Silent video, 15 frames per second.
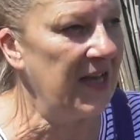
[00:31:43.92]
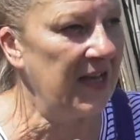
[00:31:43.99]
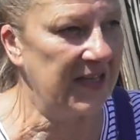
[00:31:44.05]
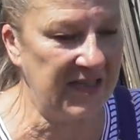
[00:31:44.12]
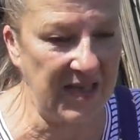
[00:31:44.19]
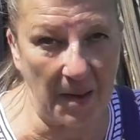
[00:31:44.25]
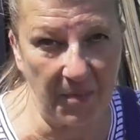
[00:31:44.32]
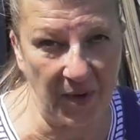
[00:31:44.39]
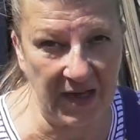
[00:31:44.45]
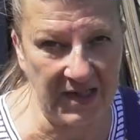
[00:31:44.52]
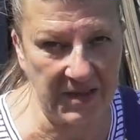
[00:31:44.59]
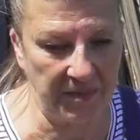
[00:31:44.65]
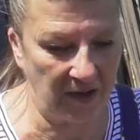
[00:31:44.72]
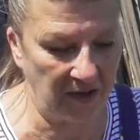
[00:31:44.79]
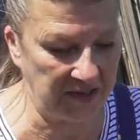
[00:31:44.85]
Is that breaks
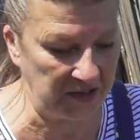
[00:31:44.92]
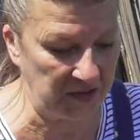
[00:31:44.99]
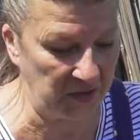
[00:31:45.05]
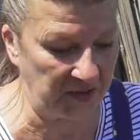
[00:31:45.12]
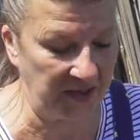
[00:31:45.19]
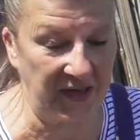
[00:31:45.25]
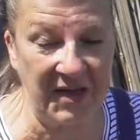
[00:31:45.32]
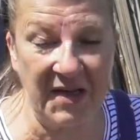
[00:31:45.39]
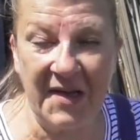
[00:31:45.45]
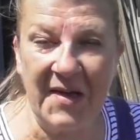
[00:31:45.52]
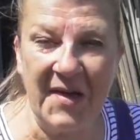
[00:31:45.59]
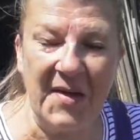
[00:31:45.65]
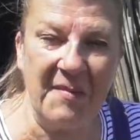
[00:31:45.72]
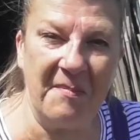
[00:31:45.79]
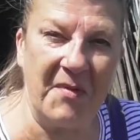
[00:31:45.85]
apart in cooking,
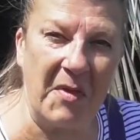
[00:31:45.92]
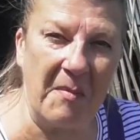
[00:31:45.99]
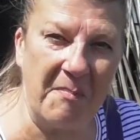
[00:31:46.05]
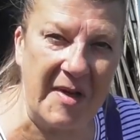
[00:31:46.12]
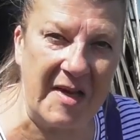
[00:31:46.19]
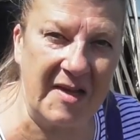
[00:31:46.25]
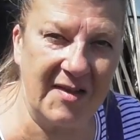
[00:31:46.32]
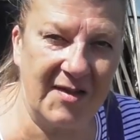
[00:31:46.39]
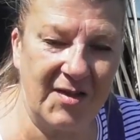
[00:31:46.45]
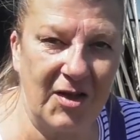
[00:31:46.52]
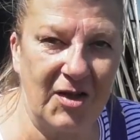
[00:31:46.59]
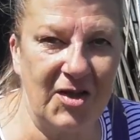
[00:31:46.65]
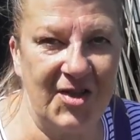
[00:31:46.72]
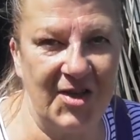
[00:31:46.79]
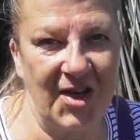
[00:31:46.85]
but the beans
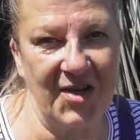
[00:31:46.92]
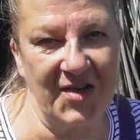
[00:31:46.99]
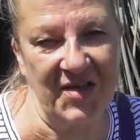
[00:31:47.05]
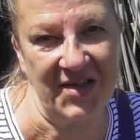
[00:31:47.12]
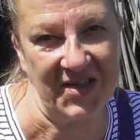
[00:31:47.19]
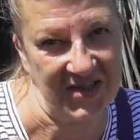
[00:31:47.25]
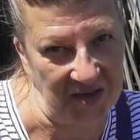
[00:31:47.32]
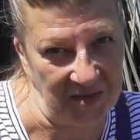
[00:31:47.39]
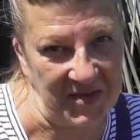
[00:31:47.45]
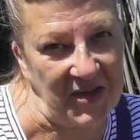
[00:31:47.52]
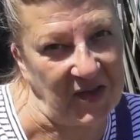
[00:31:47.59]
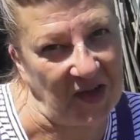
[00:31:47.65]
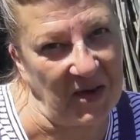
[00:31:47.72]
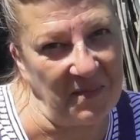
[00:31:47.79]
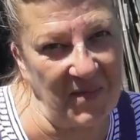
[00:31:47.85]
don't. So when you
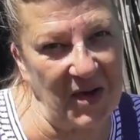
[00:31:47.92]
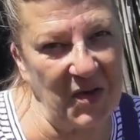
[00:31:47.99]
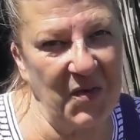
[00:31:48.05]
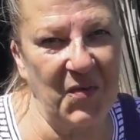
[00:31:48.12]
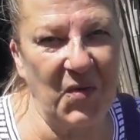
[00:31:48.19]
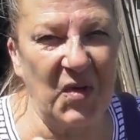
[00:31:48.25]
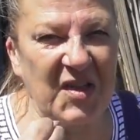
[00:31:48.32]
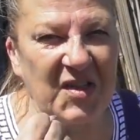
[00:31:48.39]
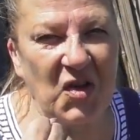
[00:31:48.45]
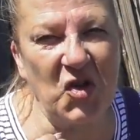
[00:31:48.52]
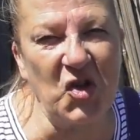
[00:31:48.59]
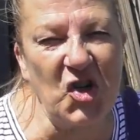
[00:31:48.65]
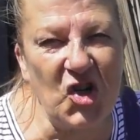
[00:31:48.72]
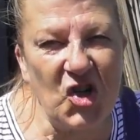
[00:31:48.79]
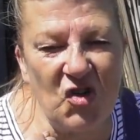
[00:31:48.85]
get a mouthful, it's a
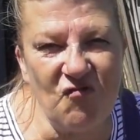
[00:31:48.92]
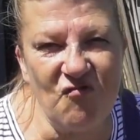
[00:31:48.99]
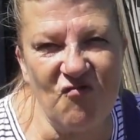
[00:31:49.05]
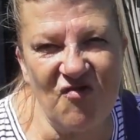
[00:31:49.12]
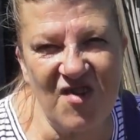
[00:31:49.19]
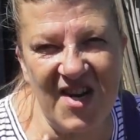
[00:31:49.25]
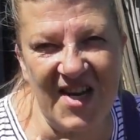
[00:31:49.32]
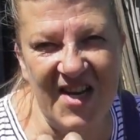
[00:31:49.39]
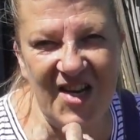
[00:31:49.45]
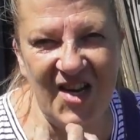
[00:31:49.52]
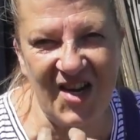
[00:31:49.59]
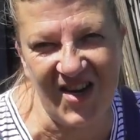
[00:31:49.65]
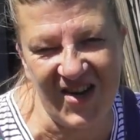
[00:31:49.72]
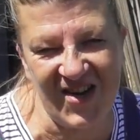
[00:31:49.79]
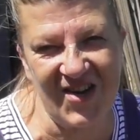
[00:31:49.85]
really
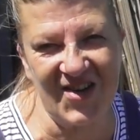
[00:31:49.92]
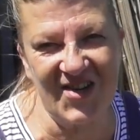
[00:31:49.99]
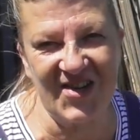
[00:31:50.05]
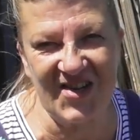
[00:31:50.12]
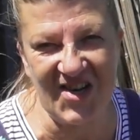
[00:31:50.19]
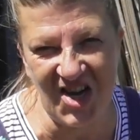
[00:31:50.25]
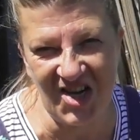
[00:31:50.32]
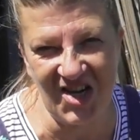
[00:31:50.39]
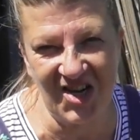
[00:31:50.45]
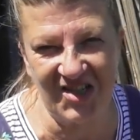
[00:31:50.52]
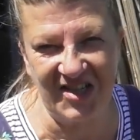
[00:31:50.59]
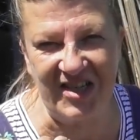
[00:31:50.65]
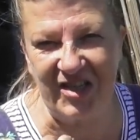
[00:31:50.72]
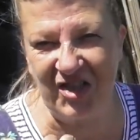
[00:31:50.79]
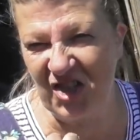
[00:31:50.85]
good,
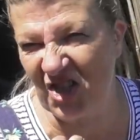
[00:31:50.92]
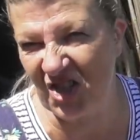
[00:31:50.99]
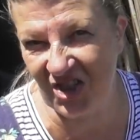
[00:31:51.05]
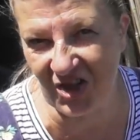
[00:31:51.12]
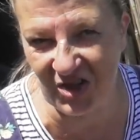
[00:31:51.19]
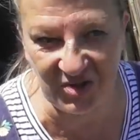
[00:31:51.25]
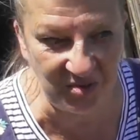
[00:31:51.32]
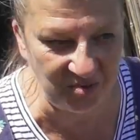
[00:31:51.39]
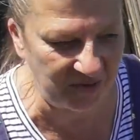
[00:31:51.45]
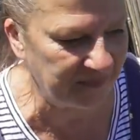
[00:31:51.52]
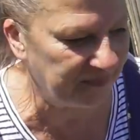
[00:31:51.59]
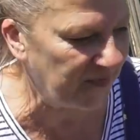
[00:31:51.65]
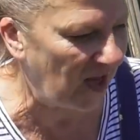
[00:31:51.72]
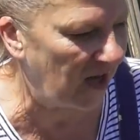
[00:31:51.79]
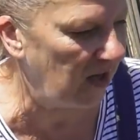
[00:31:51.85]
hearty chew.
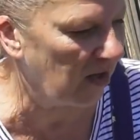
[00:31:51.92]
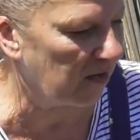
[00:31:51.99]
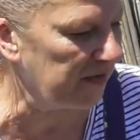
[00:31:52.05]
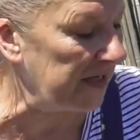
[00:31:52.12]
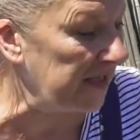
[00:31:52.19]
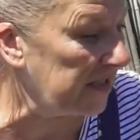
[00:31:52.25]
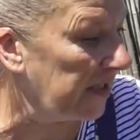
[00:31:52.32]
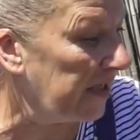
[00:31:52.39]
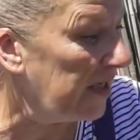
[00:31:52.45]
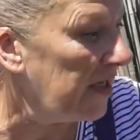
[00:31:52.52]
Love it.